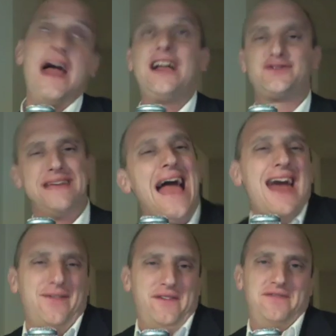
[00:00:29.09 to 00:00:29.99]
actually
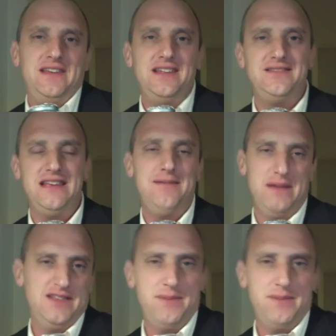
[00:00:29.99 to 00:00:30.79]
had a 15-team men's